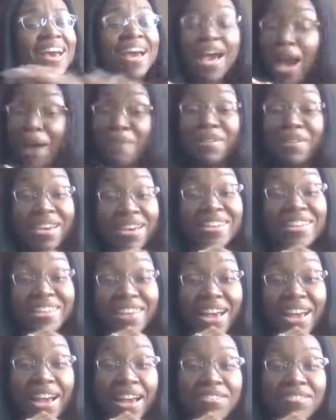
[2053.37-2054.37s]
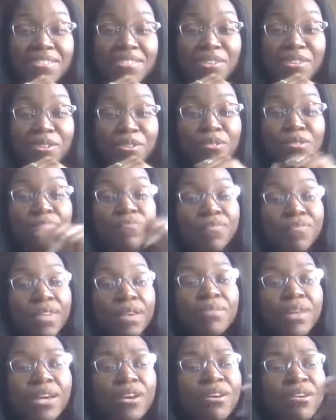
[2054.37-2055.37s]
I'm getting in that ICU.
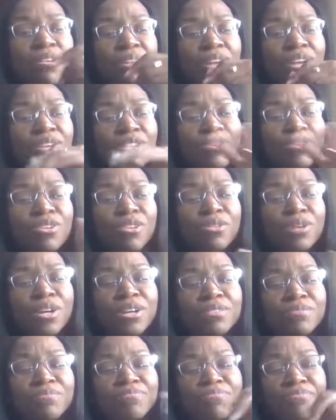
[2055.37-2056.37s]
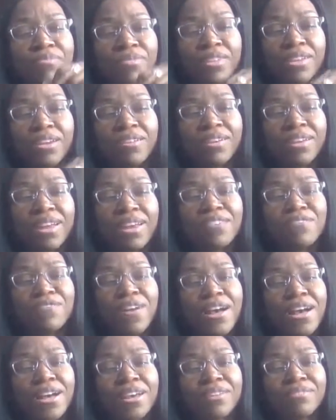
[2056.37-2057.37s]
I'm like, all right. You know what? All right, that's
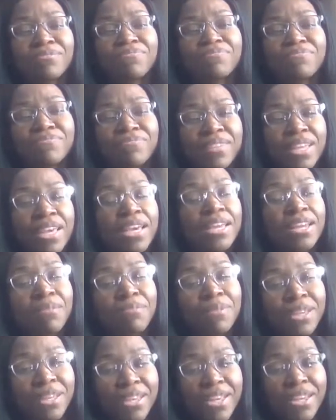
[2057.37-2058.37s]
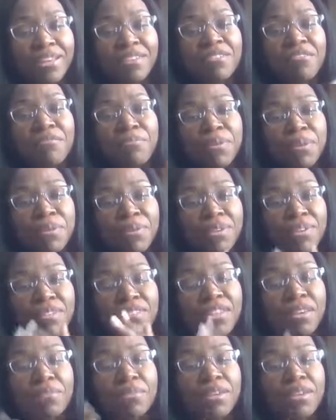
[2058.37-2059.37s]
fine. Let me get that experience.
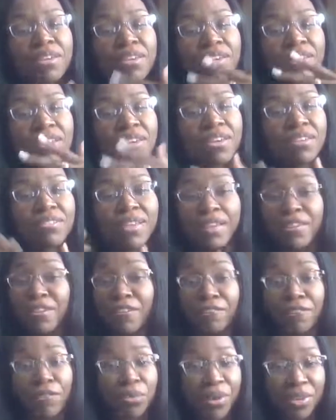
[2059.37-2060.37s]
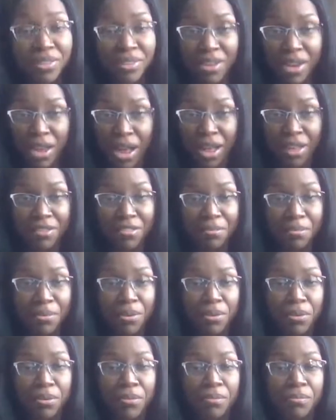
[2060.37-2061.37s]
Because I never worked in a
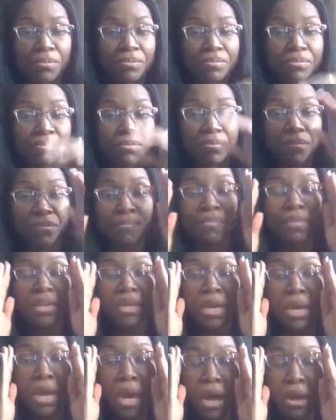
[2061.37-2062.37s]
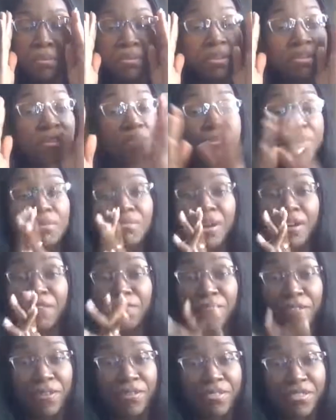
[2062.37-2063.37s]
hospital. It'll be my
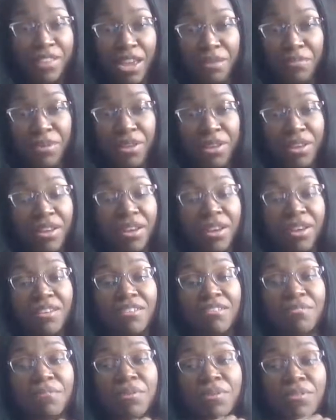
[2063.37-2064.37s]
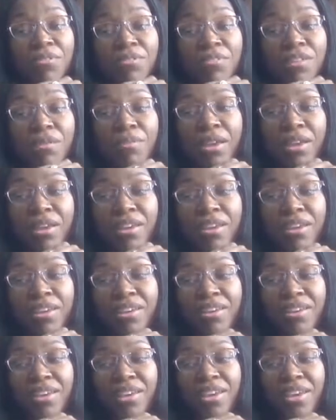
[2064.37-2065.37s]
first time being in a hospital. So I'm like,
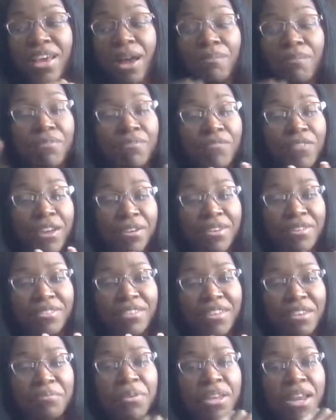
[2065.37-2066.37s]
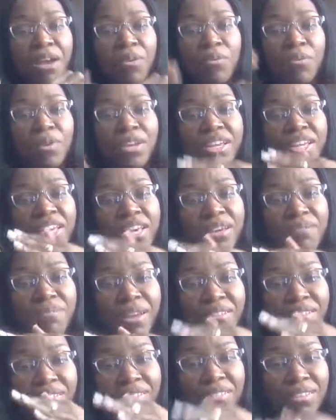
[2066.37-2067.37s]
I'm very timid. I want to get my
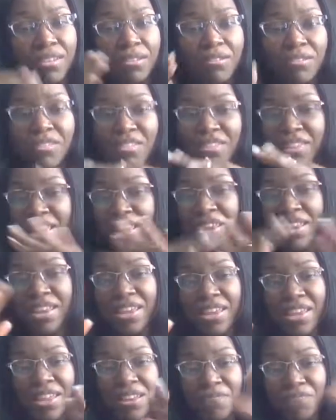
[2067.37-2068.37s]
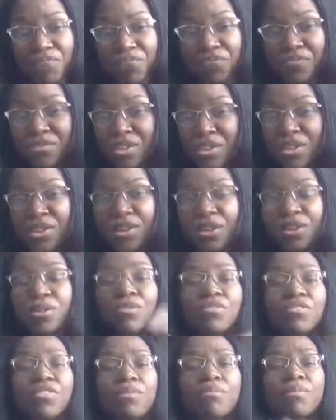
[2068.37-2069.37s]
skill set, and
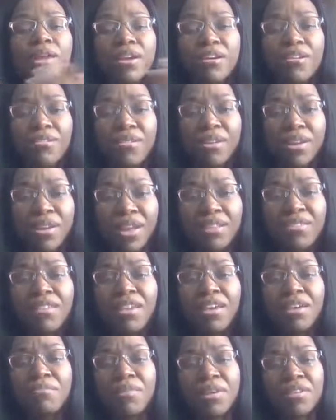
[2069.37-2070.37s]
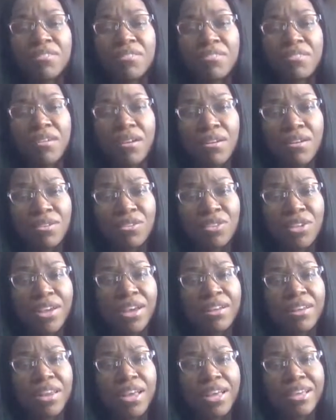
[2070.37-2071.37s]
so I'm like, all right, I'll take med surge. I
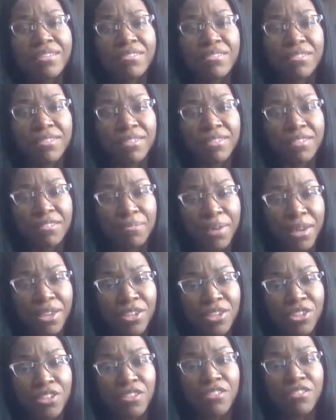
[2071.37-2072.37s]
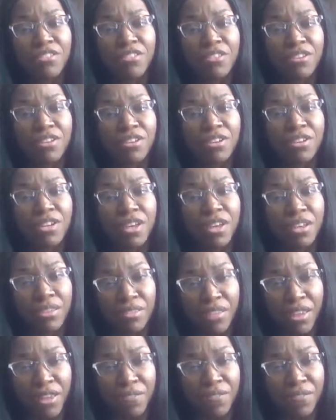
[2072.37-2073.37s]
got like 6 patients or
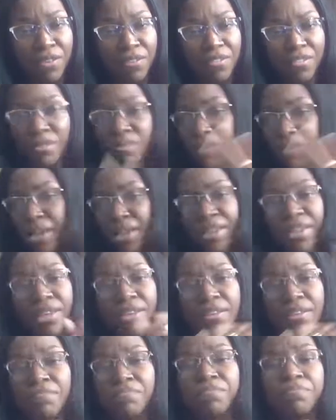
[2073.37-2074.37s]
7 or something like that.